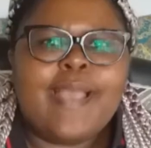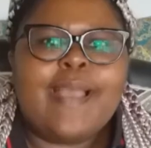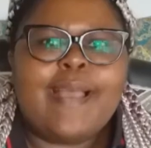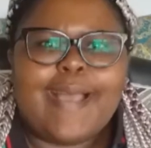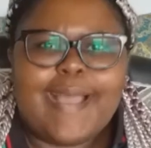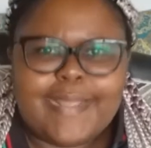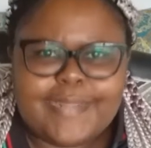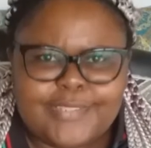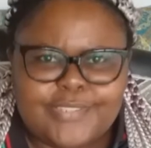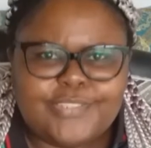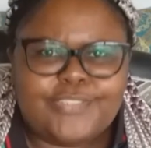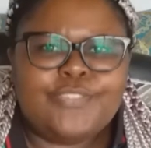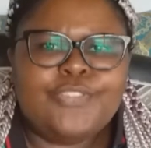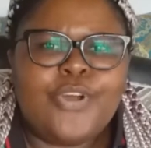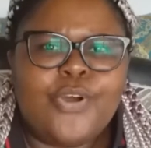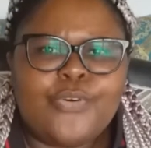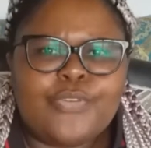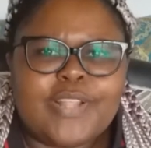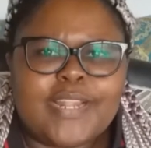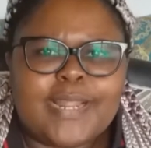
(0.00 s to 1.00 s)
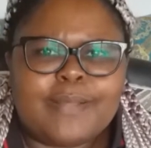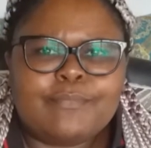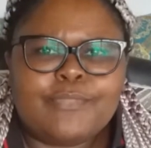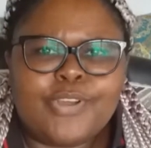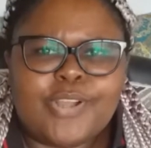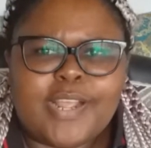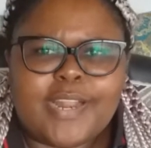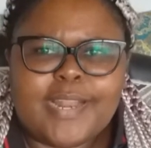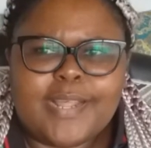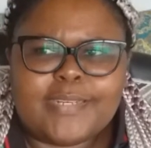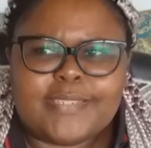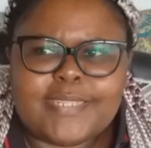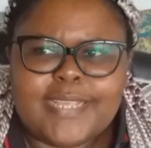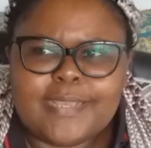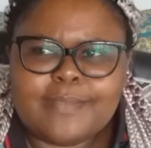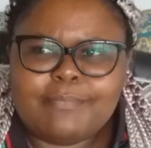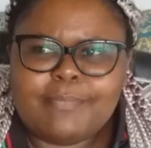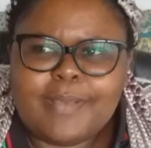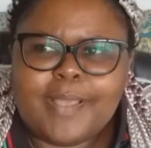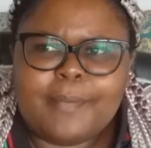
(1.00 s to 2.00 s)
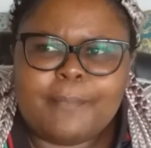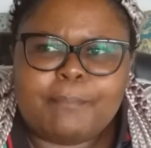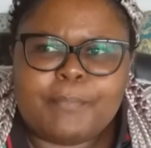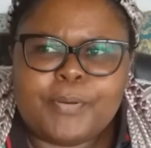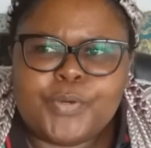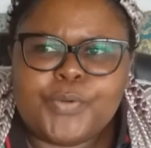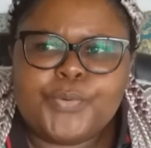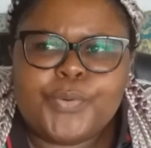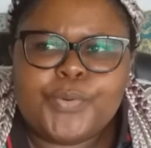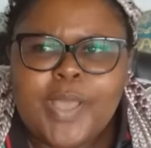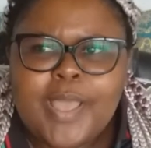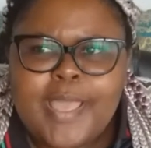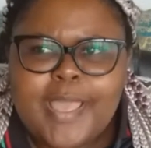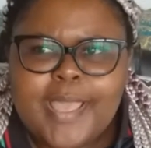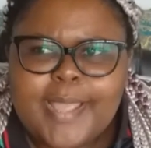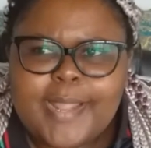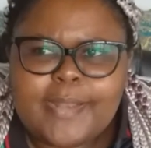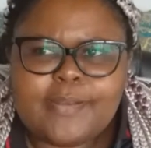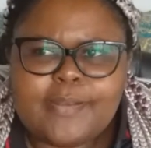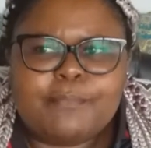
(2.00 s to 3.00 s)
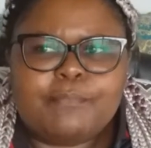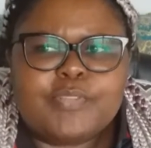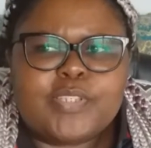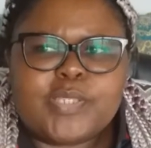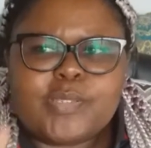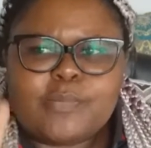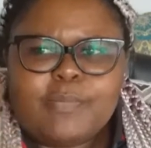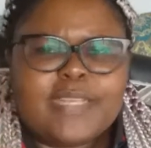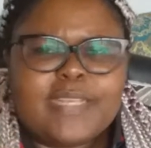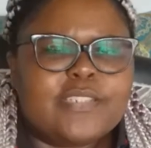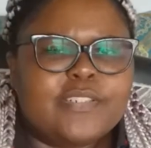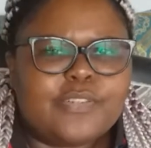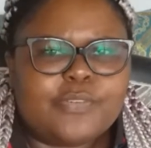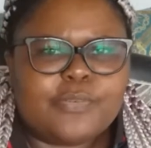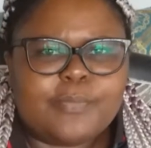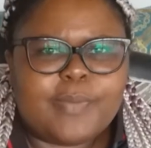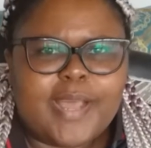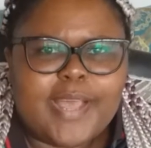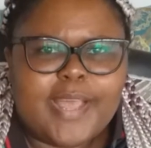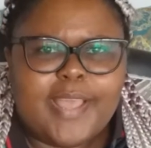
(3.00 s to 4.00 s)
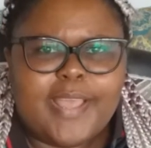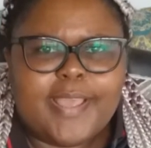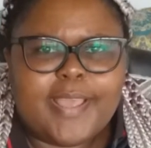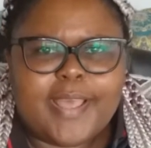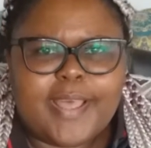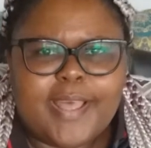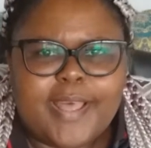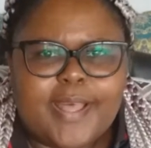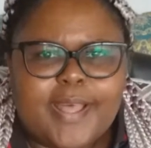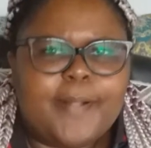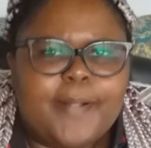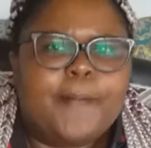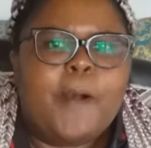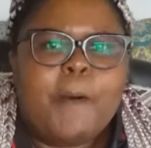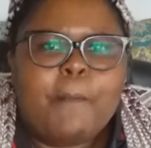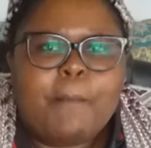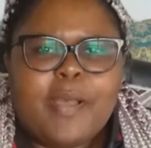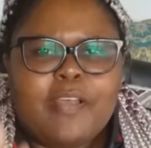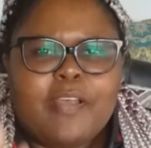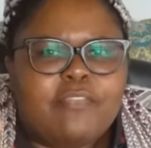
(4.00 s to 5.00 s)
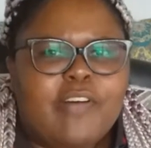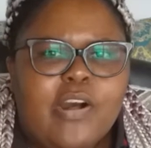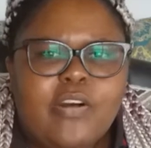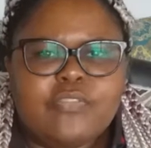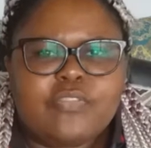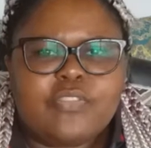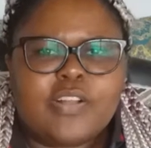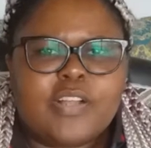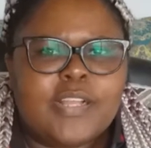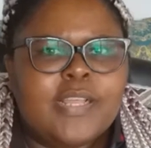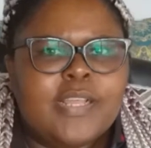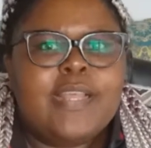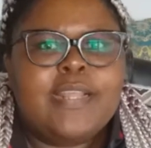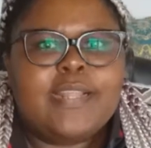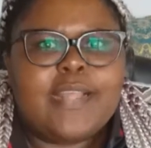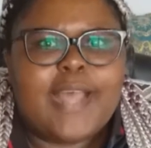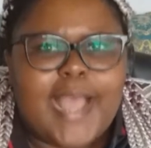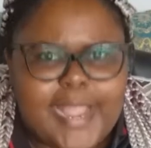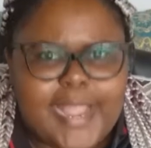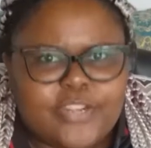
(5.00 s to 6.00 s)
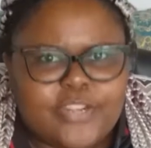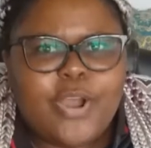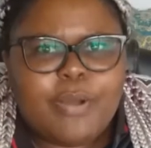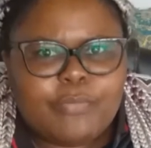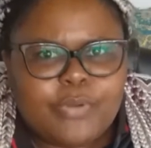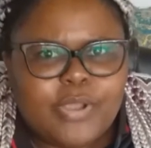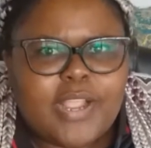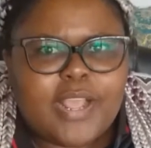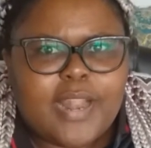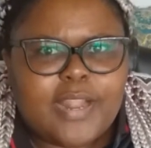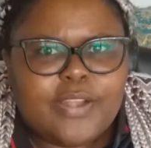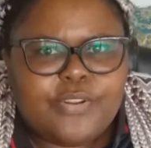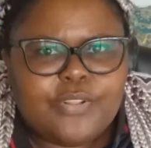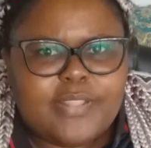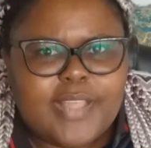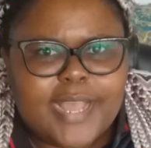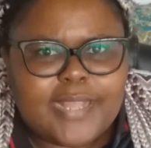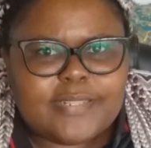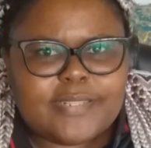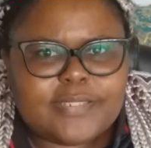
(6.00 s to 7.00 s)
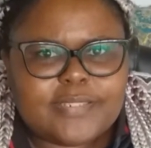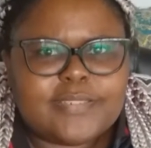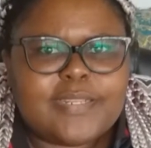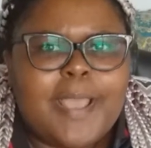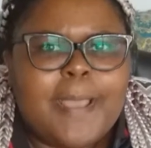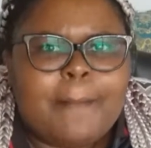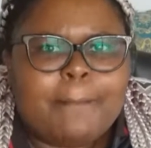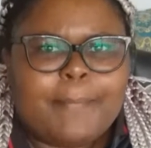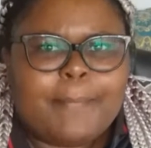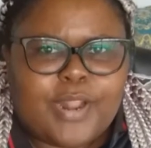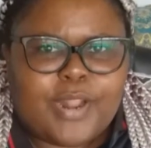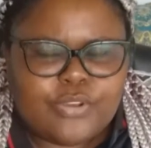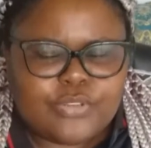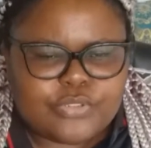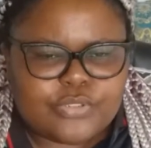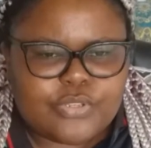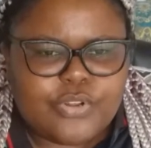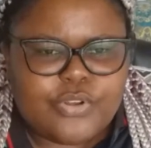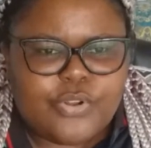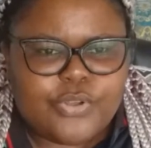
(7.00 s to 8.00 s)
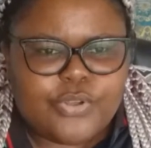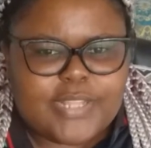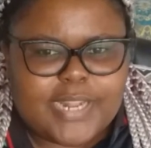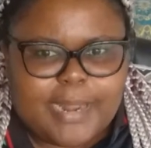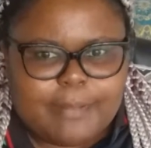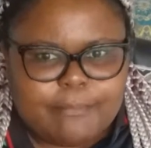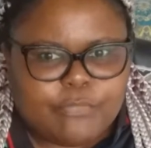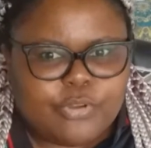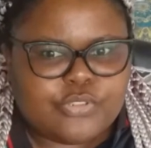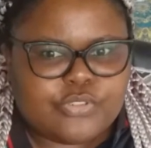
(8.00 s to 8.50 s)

I know that I'm not gonna take my poo and smash it on my vulva. I know I'm not gonna do that shit, but I also know that I